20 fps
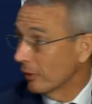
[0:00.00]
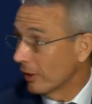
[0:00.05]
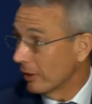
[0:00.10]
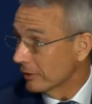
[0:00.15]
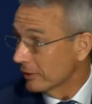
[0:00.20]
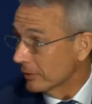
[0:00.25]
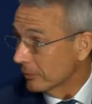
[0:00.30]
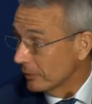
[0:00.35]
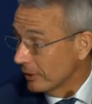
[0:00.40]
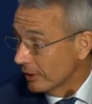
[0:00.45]

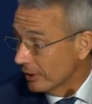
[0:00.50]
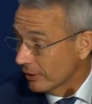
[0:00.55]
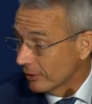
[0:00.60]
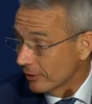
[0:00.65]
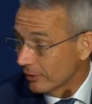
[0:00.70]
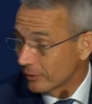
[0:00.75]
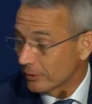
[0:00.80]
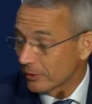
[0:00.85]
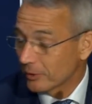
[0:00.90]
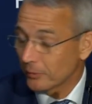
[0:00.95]
last week, you
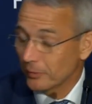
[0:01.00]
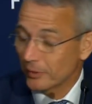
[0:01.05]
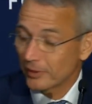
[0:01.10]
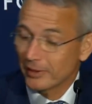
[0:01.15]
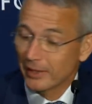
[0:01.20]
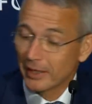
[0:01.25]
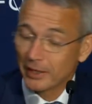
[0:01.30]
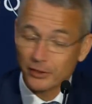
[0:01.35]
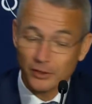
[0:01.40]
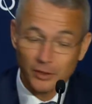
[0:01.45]
know, the
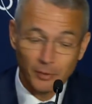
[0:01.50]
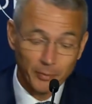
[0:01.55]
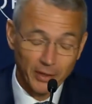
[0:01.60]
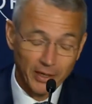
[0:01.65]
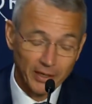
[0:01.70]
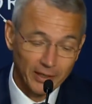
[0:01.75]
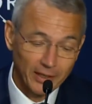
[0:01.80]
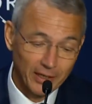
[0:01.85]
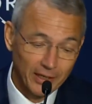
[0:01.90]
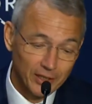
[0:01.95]
Swiss National
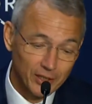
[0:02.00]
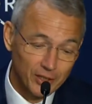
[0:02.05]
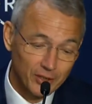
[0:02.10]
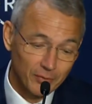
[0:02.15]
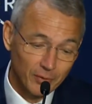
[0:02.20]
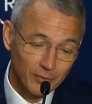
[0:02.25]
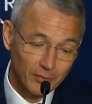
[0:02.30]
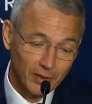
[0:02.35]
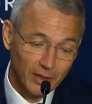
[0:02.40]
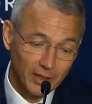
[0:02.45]
Bank action.
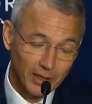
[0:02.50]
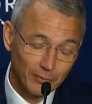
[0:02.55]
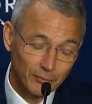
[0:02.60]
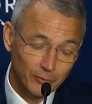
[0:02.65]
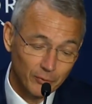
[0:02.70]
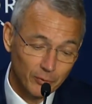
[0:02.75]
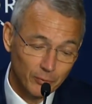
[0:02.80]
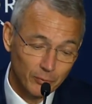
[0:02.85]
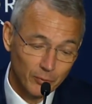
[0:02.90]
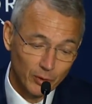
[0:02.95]
We will have
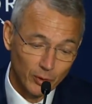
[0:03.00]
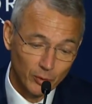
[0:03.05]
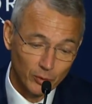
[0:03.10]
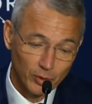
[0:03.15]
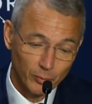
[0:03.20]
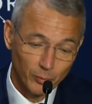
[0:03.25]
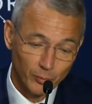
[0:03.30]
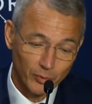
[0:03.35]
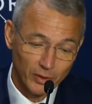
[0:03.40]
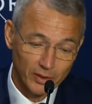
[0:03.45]
tomorrow
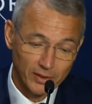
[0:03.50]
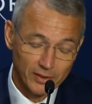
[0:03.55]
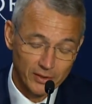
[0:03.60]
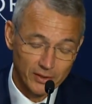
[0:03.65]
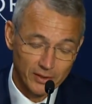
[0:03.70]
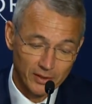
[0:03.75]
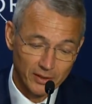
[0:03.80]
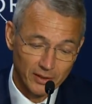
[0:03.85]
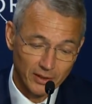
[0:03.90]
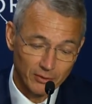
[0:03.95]
the
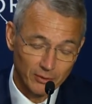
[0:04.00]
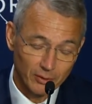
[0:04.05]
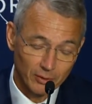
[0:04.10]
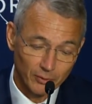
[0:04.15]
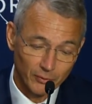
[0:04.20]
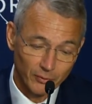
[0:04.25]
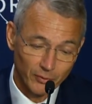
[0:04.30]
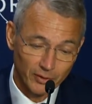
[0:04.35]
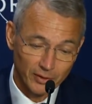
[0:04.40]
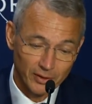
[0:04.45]
press uh,
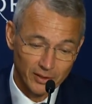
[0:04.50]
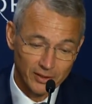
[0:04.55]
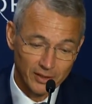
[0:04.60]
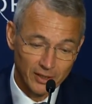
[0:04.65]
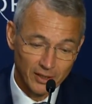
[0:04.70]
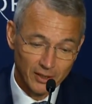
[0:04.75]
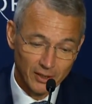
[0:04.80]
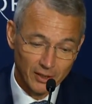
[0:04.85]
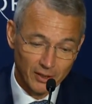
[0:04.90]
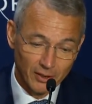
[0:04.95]
conference
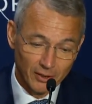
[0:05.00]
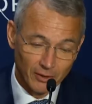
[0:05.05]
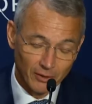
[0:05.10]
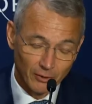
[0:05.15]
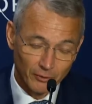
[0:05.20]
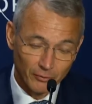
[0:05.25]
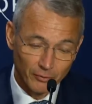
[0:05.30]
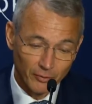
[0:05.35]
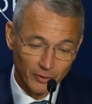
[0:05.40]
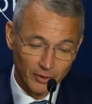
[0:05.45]

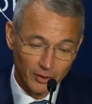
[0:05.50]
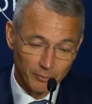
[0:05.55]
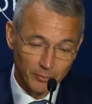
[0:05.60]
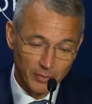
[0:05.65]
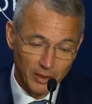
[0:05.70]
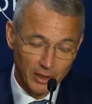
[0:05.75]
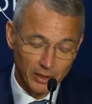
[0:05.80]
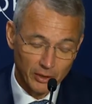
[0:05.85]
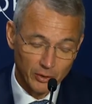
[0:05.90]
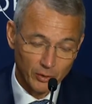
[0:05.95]
of uh,
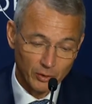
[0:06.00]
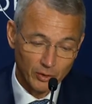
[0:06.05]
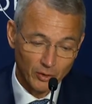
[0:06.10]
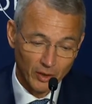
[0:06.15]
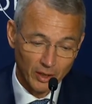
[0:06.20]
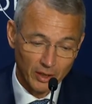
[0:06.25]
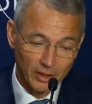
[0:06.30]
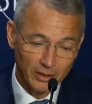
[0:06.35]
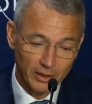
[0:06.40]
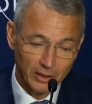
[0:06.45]
Mario
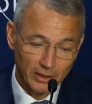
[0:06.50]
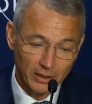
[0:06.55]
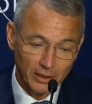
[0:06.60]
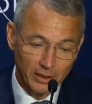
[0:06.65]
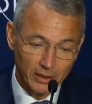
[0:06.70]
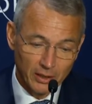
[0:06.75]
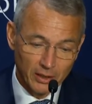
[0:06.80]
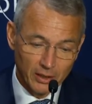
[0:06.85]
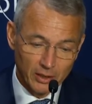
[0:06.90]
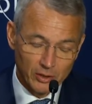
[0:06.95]
Draghi.
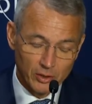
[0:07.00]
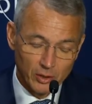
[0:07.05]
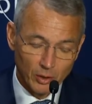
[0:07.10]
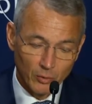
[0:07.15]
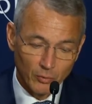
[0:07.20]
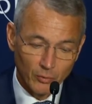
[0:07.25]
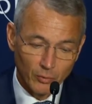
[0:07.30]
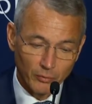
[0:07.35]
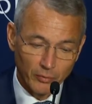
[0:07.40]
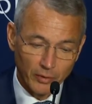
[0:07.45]

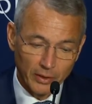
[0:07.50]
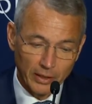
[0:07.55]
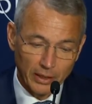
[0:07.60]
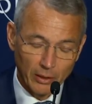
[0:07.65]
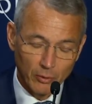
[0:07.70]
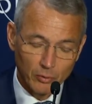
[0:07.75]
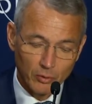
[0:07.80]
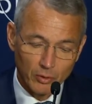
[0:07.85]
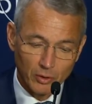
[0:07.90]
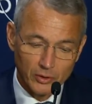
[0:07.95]
So when I
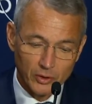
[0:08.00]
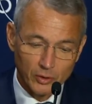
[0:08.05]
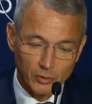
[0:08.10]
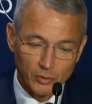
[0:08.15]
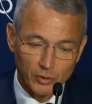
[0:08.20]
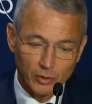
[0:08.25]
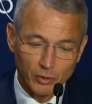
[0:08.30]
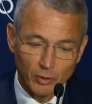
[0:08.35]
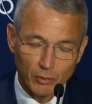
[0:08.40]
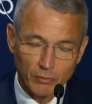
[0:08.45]
look also
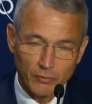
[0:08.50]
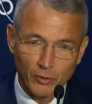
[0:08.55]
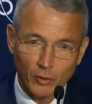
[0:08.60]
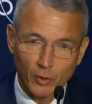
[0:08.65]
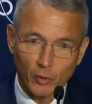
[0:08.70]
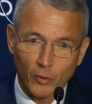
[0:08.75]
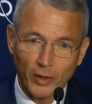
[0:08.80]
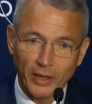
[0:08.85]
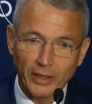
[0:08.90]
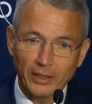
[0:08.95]
to the overall
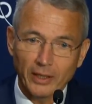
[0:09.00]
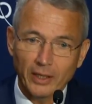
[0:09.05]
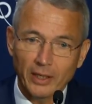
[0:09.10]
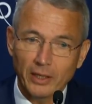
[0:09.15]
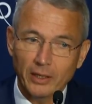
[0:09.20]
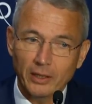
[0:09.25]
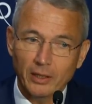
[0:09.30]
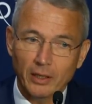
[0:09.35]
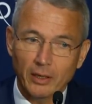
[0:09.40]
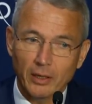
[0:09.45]

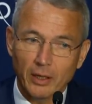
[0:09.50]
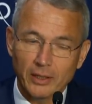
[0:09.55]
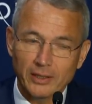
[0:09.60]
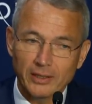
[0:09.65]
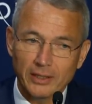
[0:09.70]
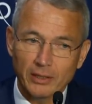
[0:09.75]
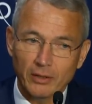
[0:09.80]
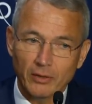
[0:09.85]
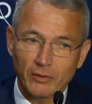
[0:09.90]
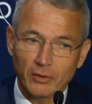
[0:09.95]
ranking, I
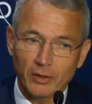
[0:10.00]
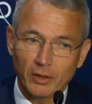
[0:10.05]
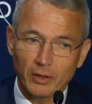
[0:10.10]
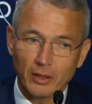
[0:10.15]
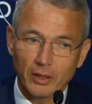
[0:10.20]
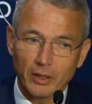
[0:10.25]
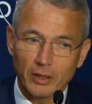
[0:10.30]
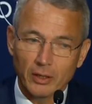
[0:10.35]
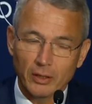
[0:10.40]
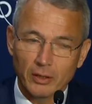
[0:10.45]
think uh,
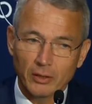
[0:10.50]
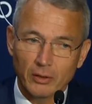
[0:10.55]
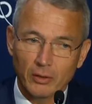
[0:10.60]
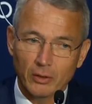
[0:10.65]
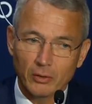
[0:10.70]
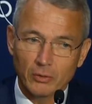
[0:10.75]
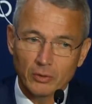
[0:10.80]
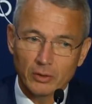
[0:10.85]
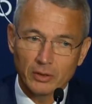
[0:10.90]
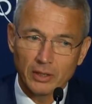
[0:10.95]
you
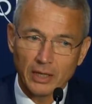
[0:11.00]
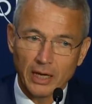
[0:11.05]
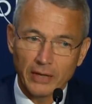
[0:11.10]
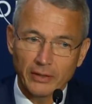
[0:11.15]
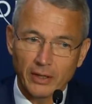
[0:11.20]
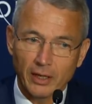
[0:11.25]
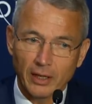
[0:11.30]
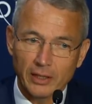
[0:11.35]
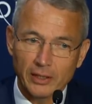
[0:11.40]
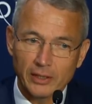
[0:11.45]
know, the
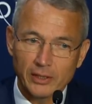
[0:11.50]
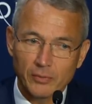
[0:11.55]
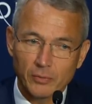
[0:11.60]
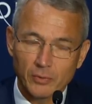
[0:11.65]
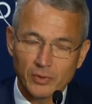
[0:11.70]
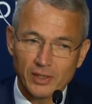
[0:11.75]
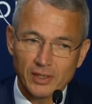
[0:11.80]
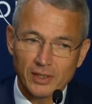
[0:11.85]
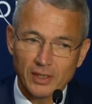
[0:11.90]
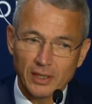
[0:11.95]
analysts
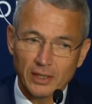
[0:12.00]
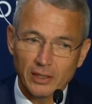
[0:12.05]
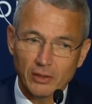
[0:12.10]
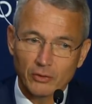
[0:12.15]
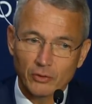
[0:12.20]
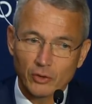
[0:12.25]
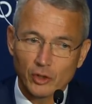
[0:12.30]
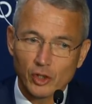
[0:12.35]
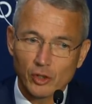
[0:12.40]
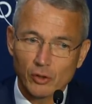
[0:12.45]
would say
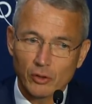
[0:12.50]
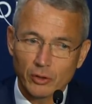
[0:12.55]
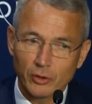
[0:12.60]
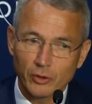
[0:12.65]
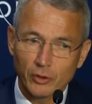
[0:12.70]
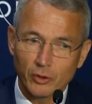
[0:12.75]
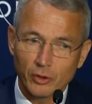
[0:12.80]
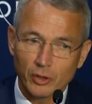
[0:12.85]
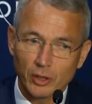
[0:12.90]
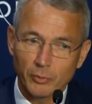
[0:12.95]
on the
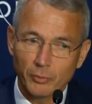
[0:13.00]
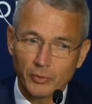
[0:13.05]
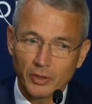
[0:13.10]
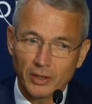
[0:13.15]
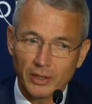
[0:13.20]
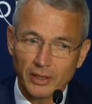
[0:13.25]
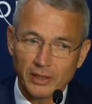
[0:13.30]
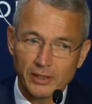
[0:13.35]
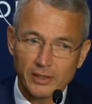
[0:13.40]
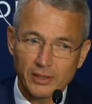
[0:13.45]
shorter term, the
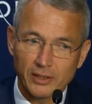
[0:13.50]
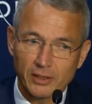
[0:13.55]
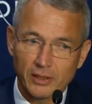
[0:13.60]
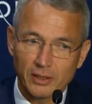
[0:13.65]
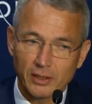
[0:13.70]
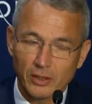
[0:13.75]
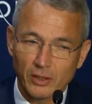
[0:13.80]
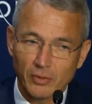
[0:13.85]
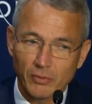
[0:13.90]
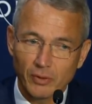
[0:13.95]
next
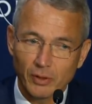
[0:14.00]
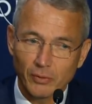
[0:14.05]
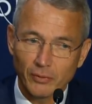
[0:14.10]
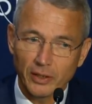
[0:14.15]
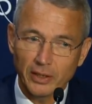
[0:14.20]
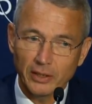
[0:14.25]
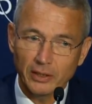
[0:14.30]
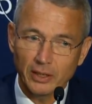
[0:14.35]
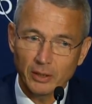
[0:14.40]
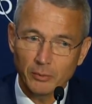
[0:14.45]
uh, twelve,
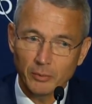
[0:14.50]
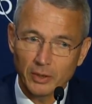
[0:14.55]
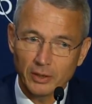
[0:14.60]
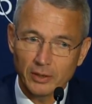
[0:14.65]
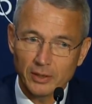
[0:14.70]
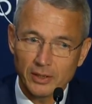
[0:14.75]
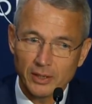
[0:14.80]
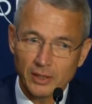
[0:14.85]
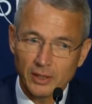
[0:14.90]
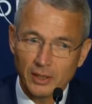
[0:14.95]
eighteen
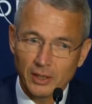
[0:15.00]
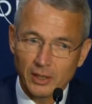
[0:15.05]
months,